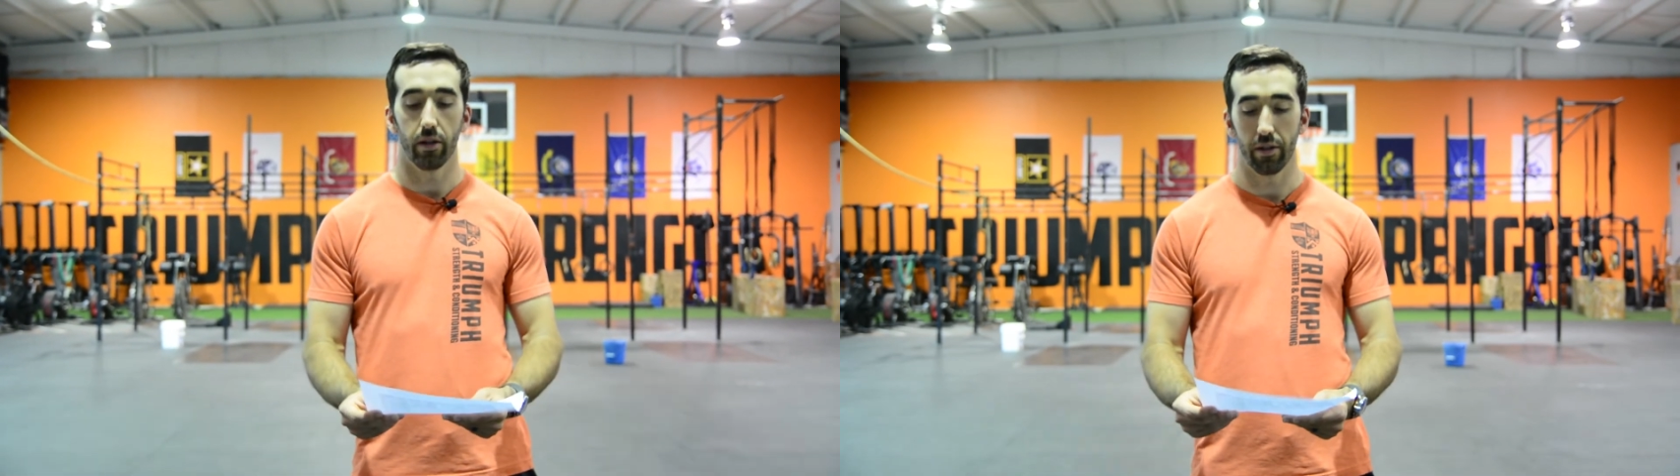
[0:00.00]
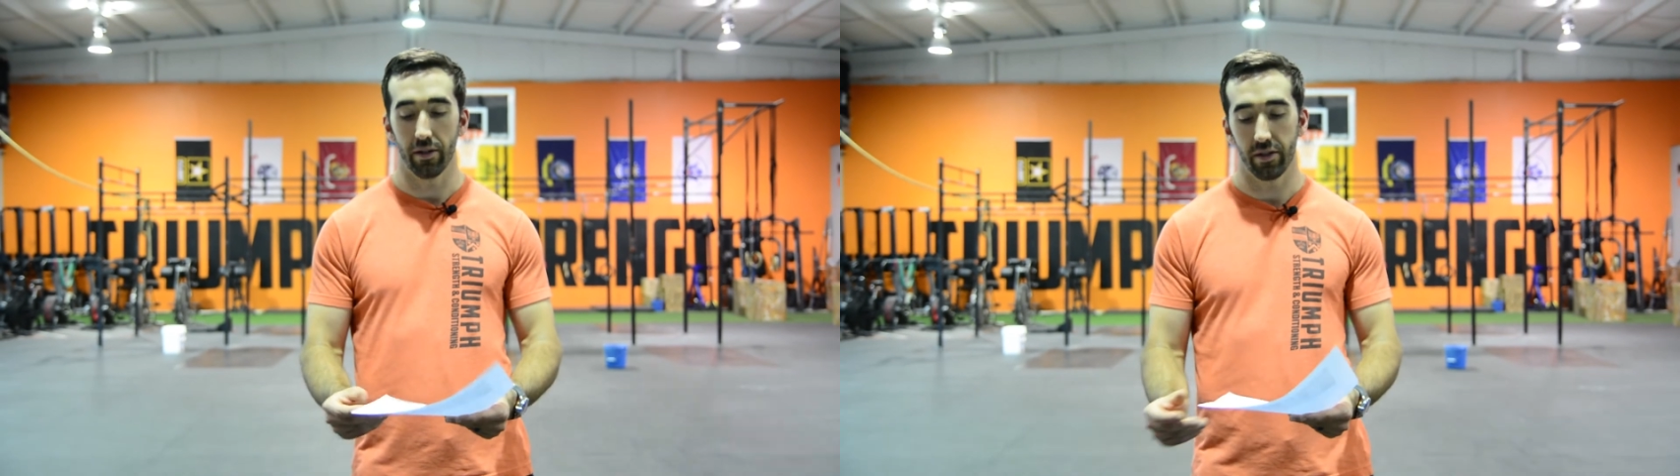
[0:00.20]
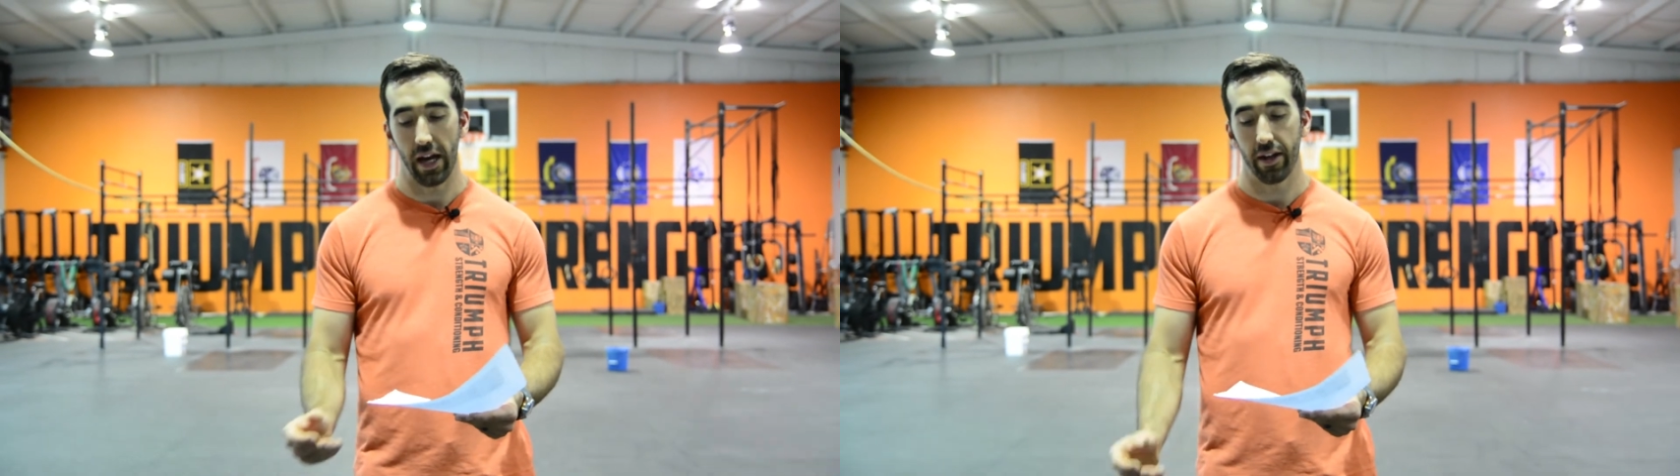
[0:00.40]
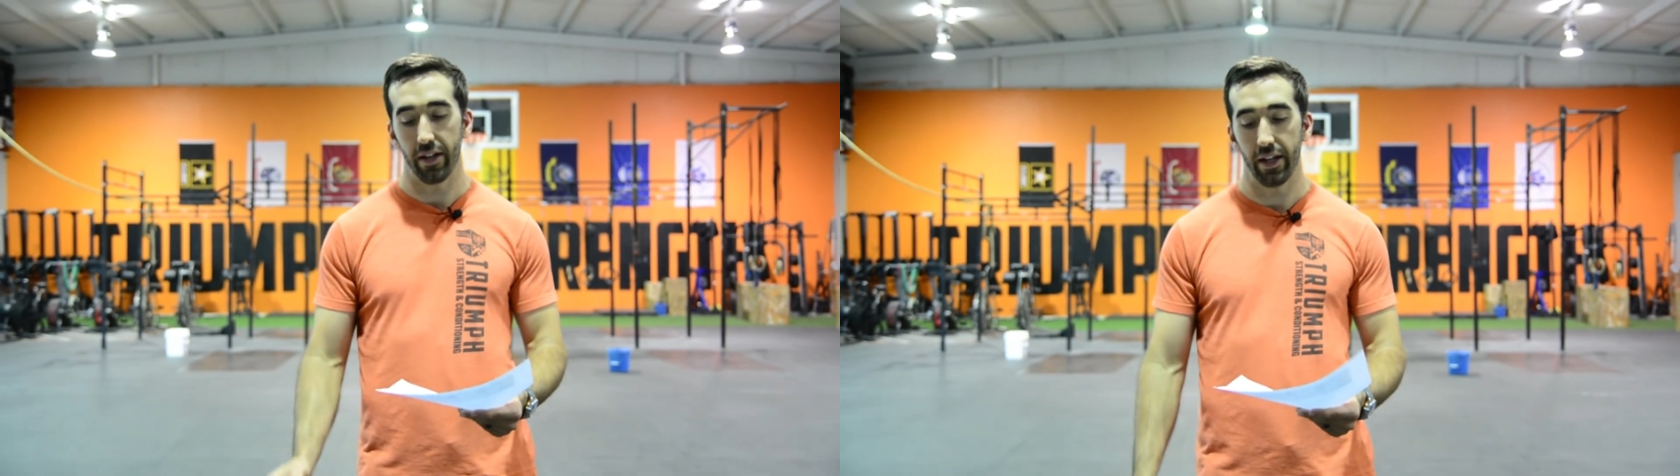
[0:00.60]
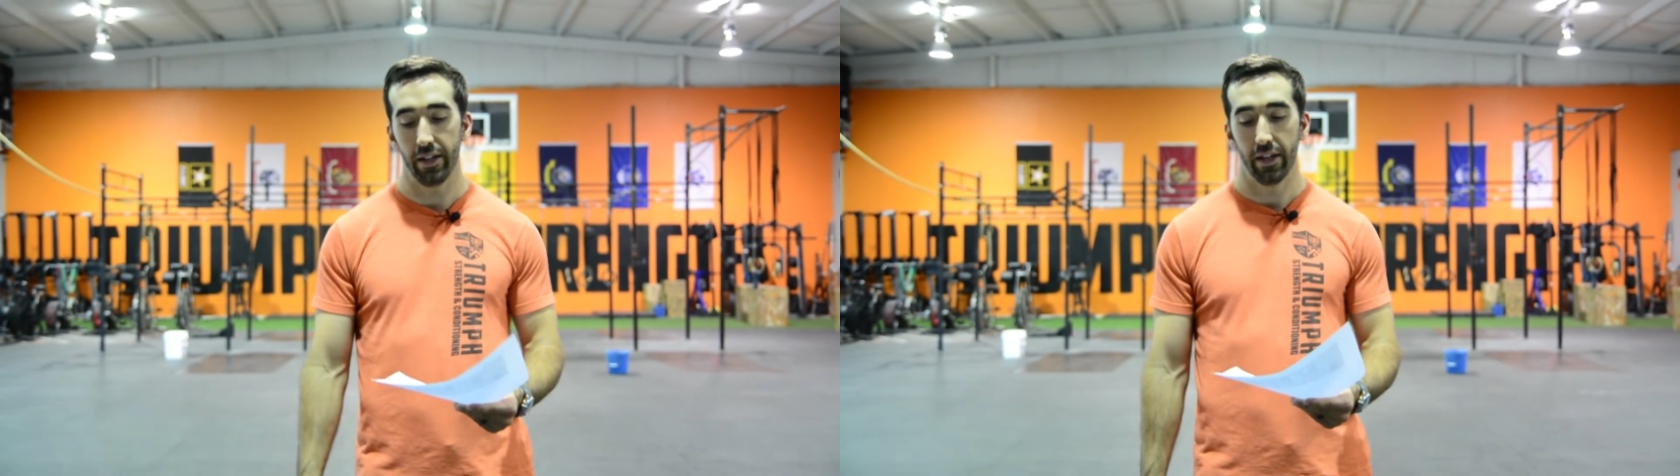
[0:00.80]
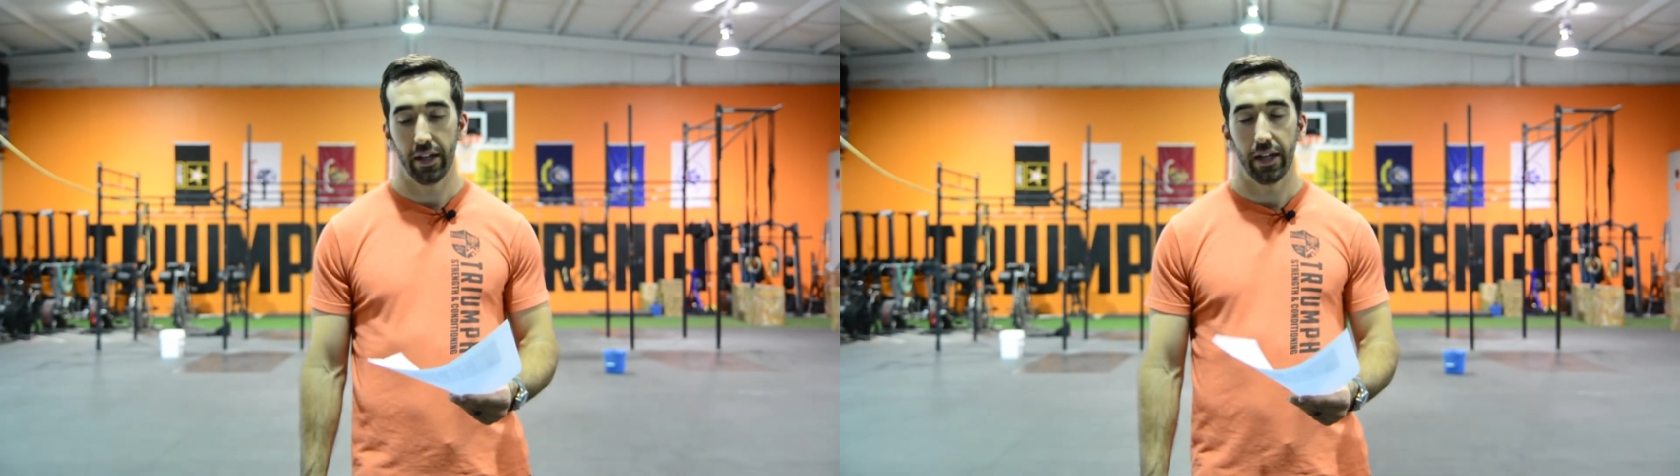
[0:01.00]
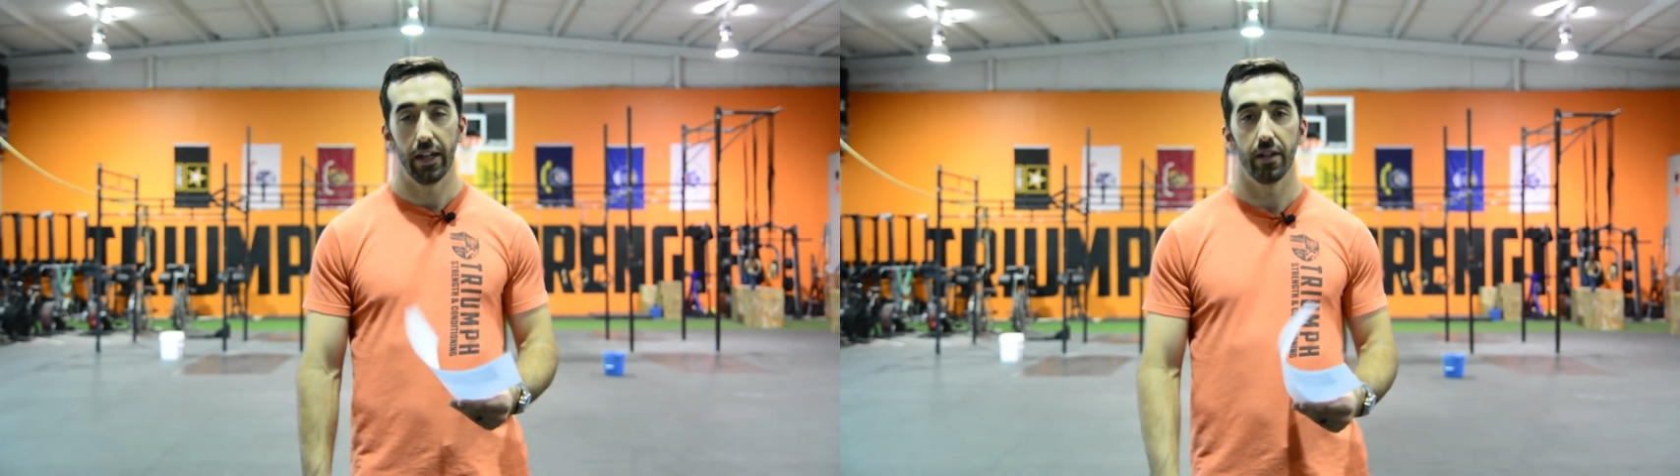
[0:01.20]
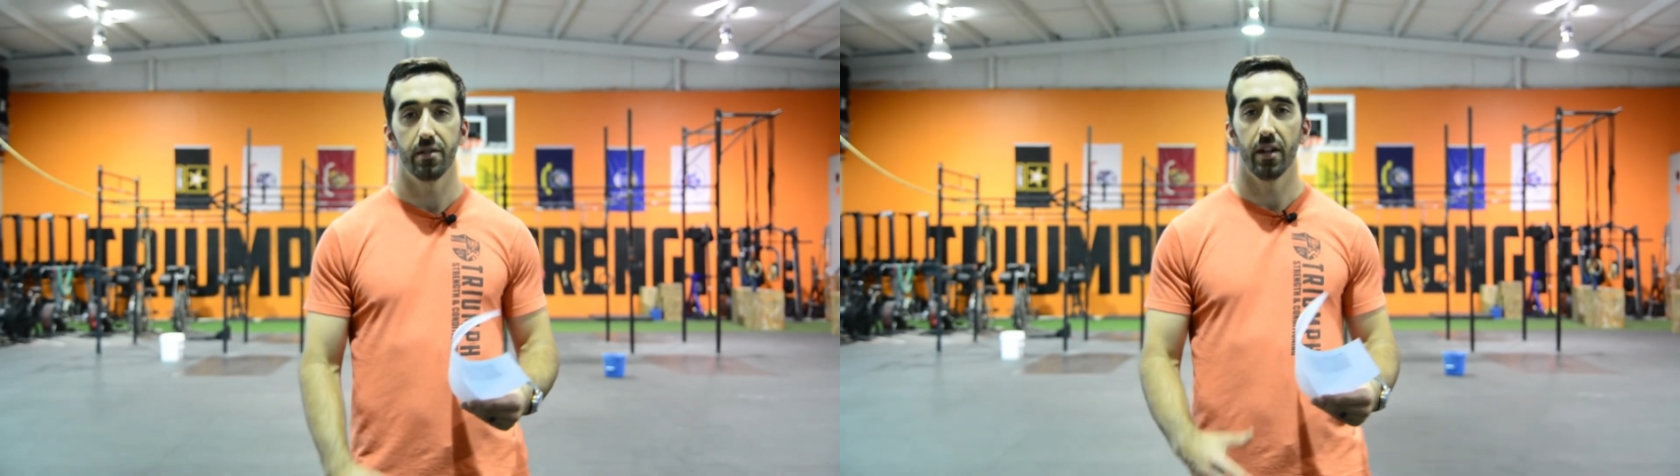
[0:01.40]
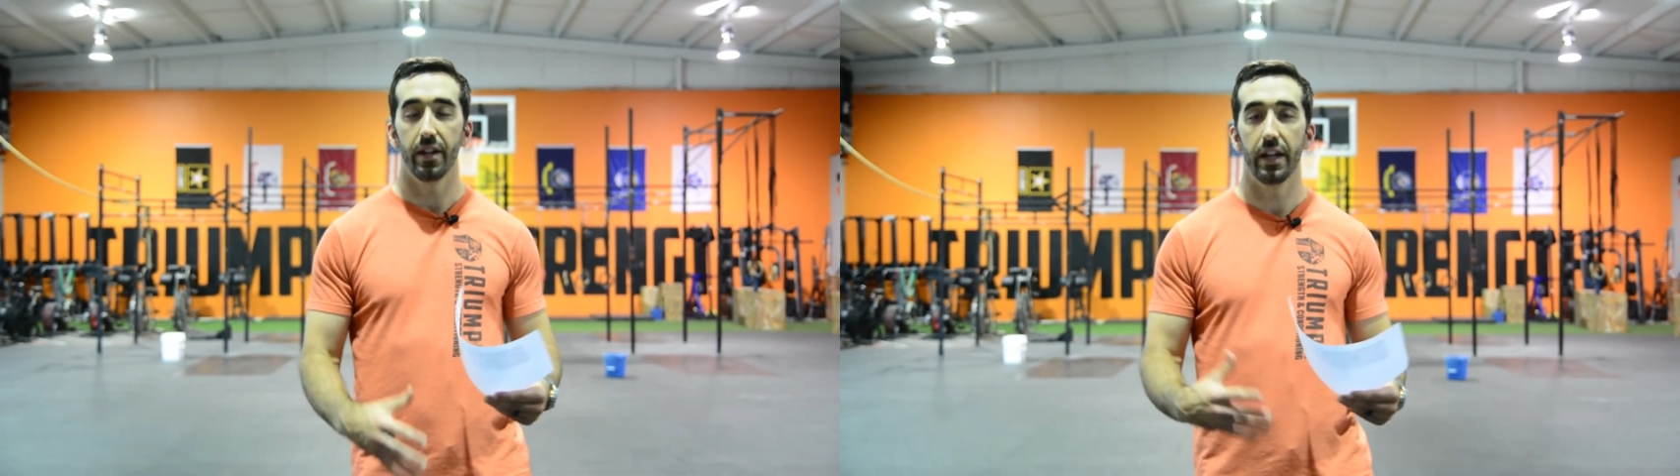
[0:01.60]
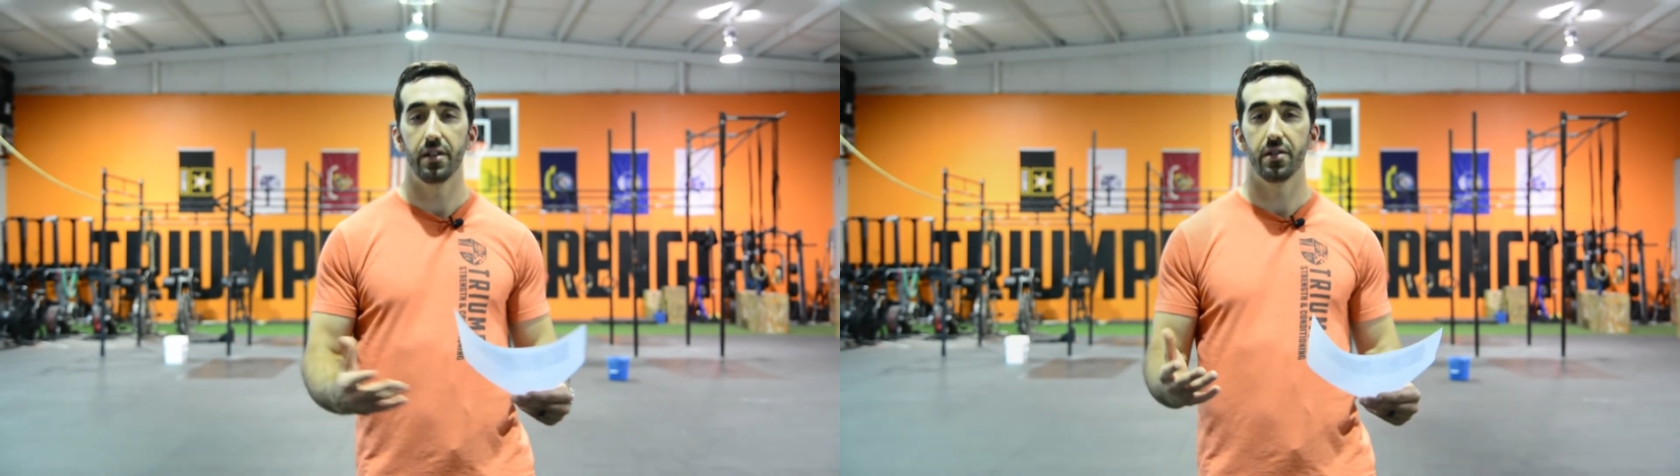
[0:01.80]
on Saturday. And then
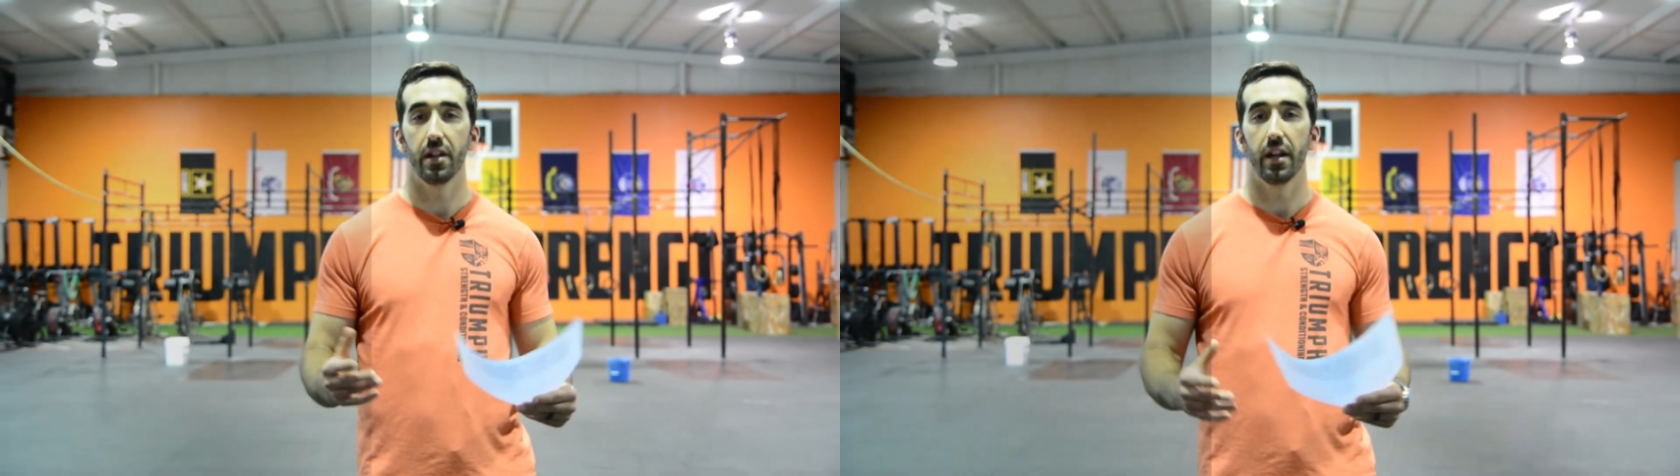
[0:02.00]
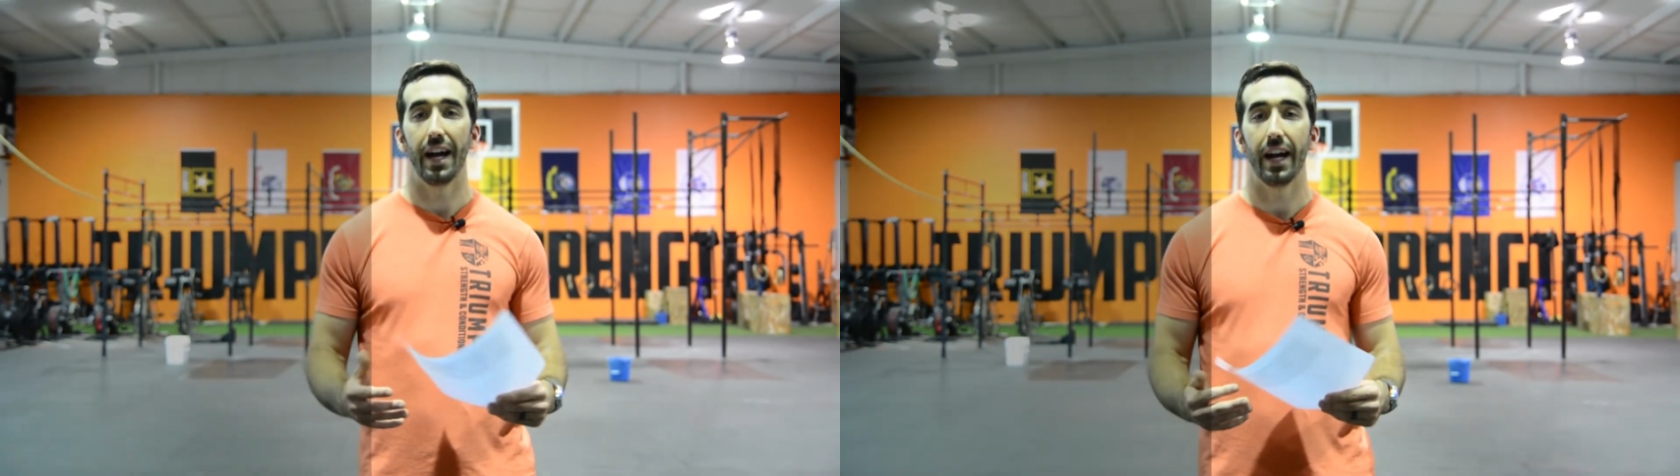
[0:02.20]
Sunday, just another